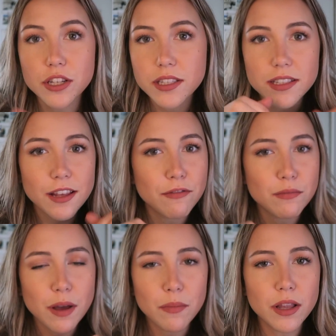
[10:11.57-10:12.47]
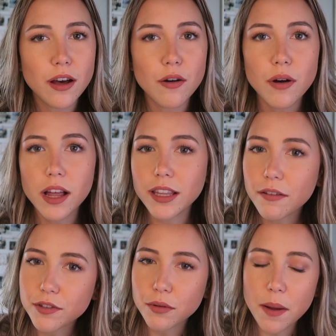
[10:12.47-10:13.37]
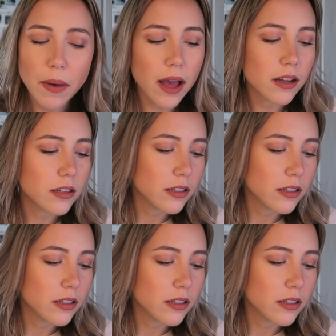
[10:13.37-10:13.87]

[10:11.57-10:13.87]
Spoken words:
just leave them down below. I love to write back.